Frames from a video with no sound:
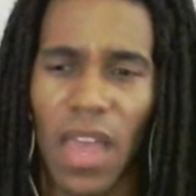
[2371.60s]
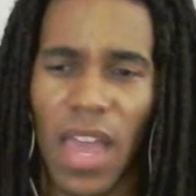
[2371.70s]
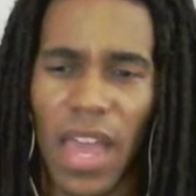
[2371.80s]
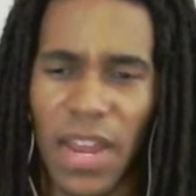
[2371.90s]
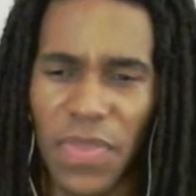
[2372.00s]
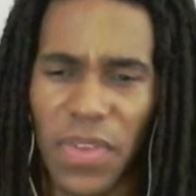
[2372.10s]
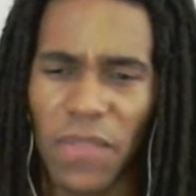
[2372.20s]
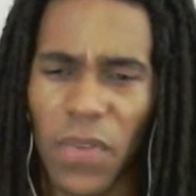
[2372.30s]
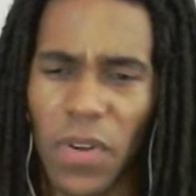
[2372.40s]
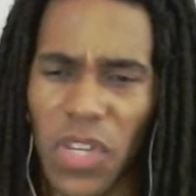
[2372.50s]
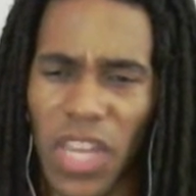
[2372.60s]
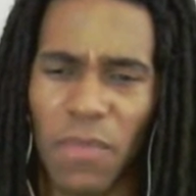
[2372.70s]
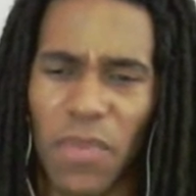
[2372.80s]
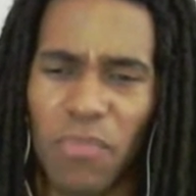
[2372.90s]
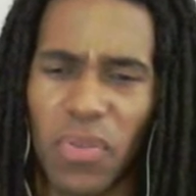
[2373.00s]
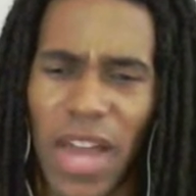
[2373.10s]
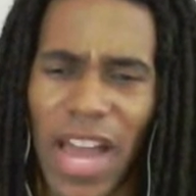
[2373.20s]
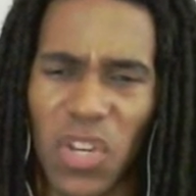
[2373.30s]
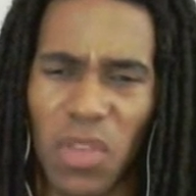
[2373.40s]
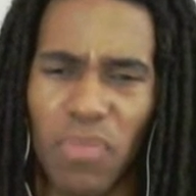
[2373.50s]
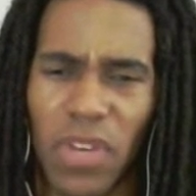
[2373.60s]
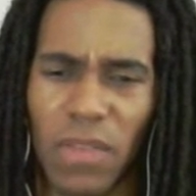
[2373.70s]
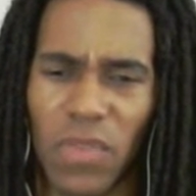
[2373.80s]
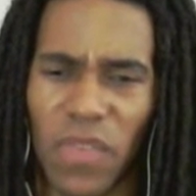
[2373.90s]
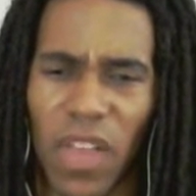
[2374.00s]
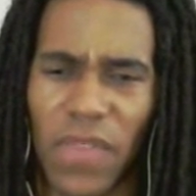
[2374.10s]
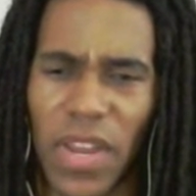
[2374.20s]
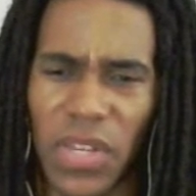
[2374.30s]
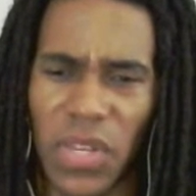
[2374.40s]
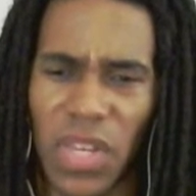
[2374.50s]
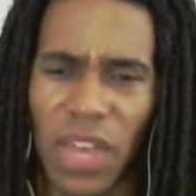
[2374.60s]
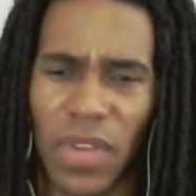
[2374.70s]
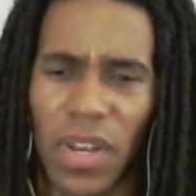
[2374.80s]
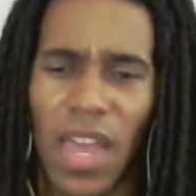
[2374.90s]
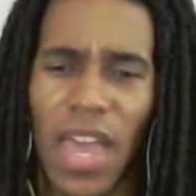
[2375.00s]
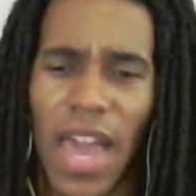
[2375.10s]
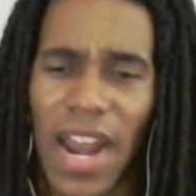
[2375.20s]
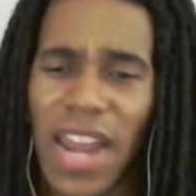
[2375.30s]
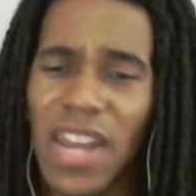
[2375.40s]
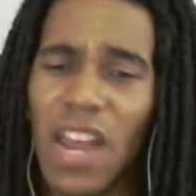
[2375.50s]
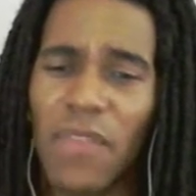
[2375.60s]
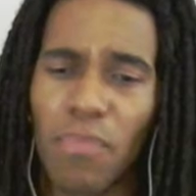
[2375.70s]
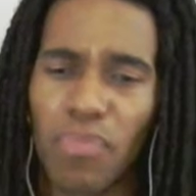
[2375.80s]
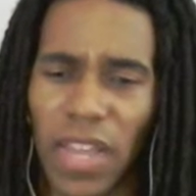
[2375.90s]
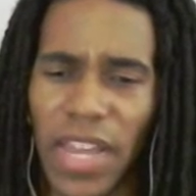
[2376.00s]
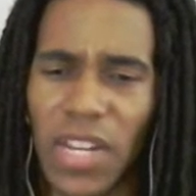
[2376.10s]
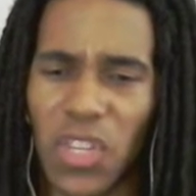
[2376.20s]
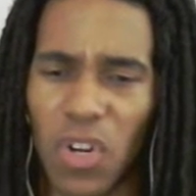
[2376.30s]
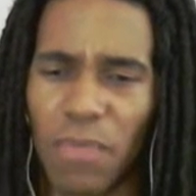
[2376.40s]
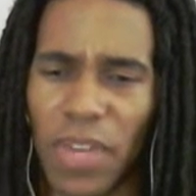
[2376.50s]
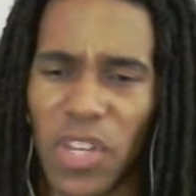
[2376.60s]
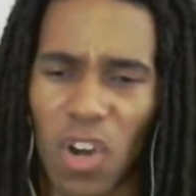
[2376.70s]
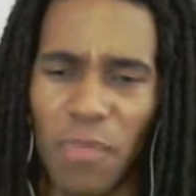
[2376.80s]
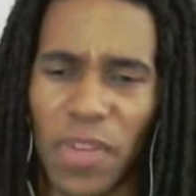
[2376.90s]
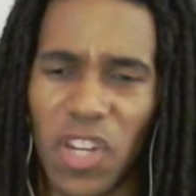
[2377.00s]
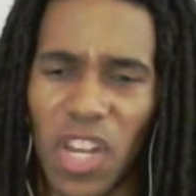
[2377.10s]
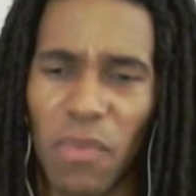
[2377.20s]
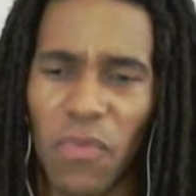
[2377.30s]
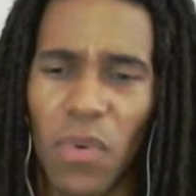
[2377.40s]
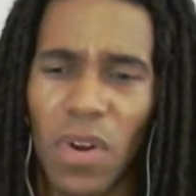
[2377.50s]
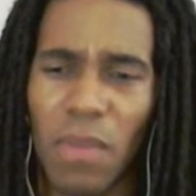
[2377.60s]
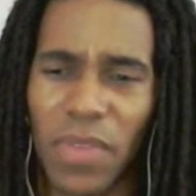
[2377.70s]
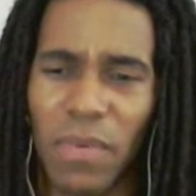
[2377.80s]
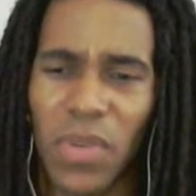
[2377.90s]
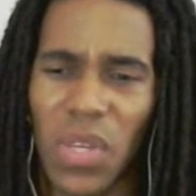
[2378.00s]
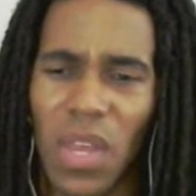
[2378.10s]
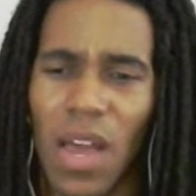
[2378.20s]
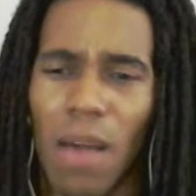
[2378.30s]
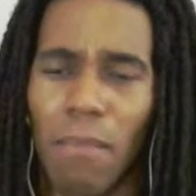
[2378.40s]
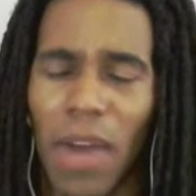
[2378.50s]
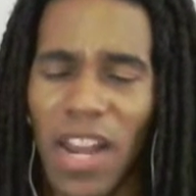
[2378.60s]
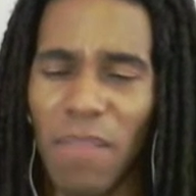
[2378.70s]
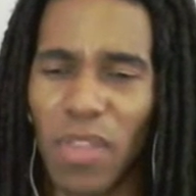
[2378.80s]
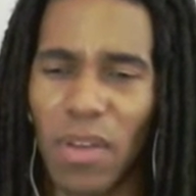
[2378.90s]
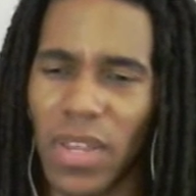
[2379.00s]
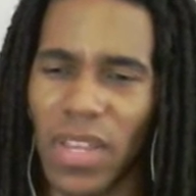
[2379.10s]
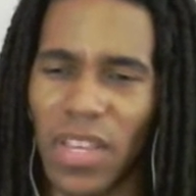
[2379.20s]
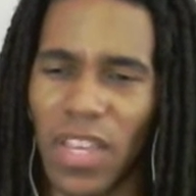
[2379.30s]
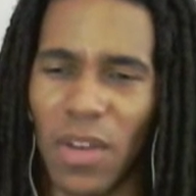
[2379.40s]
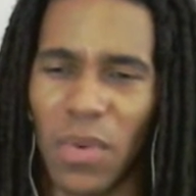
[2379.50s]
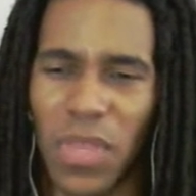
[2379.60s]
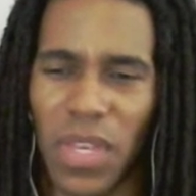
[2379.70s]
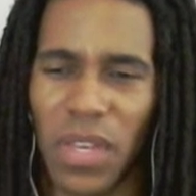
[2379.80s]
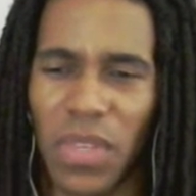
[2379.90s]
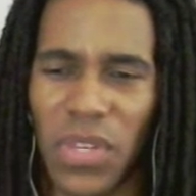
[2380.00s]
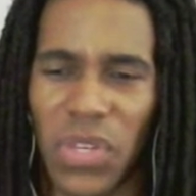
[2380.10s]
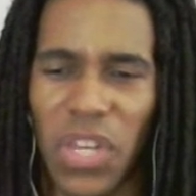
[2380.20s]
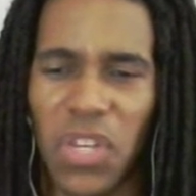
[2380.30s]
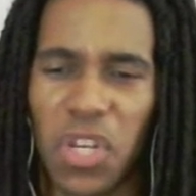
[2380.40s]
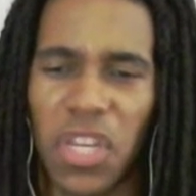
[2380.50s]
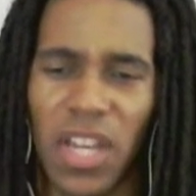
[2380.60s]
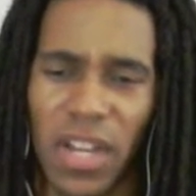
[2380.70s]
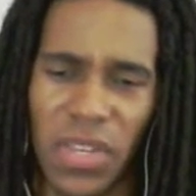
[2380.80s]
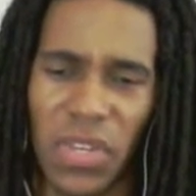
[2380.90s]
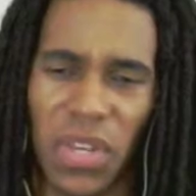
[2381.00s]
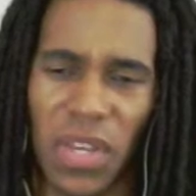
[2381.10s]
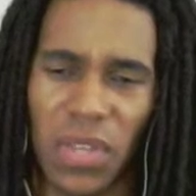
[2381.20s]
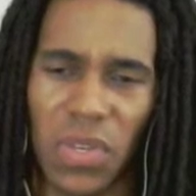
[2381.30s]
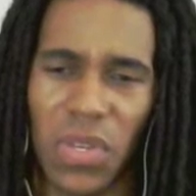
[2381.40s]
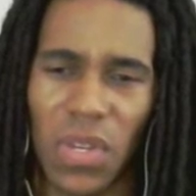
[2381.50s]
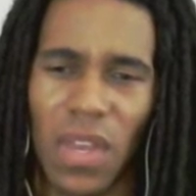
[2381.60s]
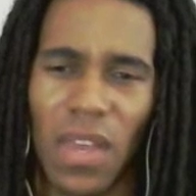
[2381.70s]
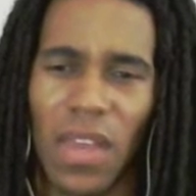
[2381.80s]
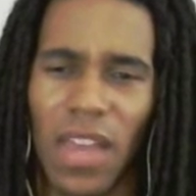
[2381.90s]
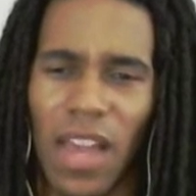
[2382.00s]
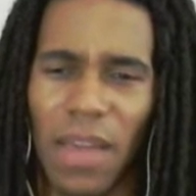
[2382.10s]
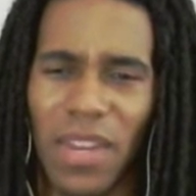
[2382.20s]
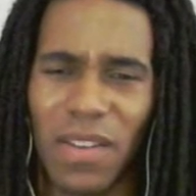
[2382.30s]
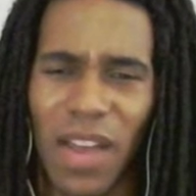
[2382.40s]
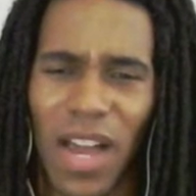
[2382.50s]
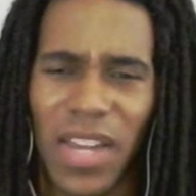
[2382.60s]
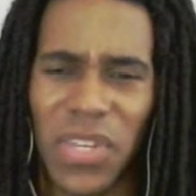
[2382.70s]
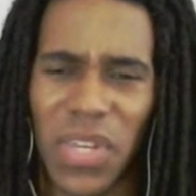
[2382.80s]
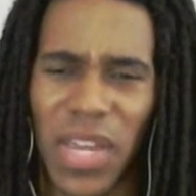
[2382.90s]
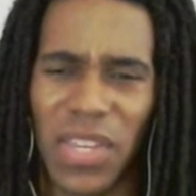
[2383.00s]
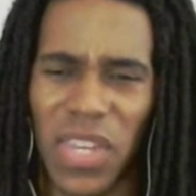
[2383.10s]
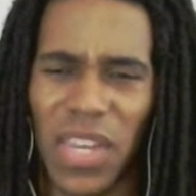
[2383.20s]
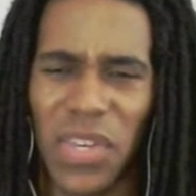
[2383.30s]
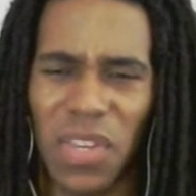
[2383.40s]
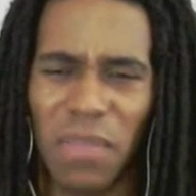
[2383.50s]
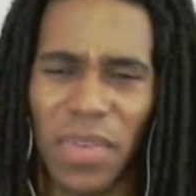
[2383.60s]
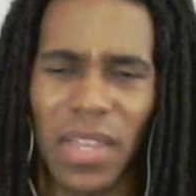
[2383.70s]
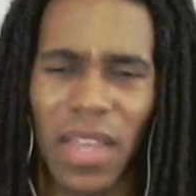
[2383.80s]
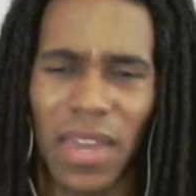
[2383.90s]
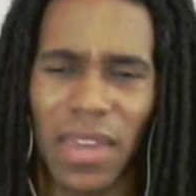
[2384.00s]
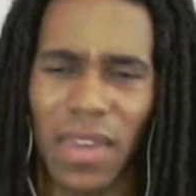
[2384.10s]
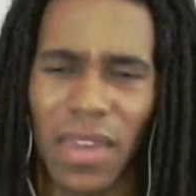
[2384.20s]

And I think the first game we actually put in was Final Fantasy 7. And I had never played a turn-based RPG before, but it was mind-blowing, the CG cutscenes. I mean, in hindsight, it's easy to be like,